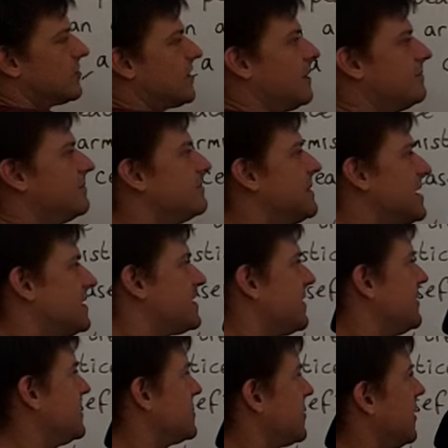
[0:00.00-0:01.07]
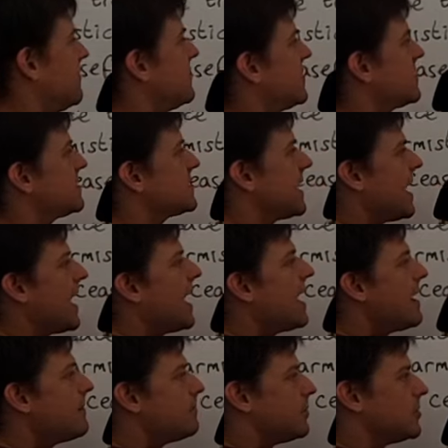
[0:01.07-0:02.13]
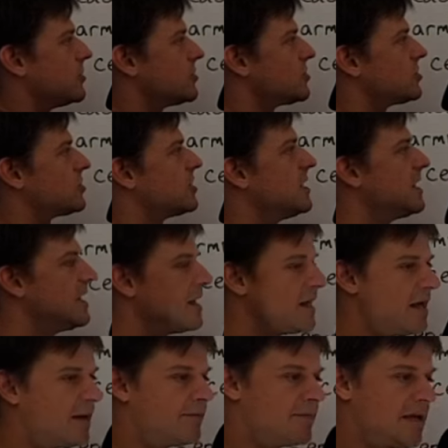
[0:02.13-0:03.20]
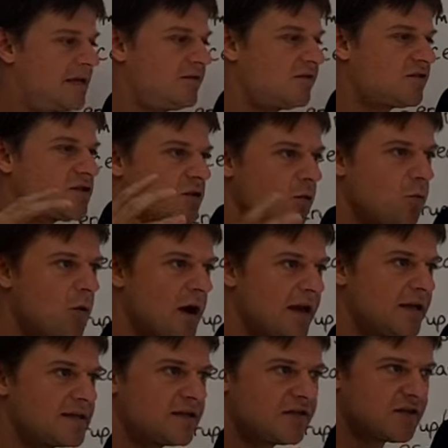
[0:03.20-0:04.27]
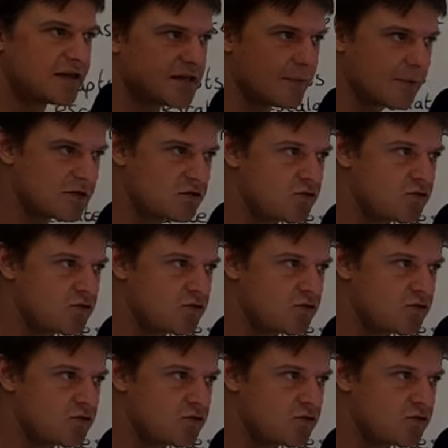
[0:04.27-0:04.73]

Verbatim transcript: or some military terms, to ambush, it means to wait, to set up a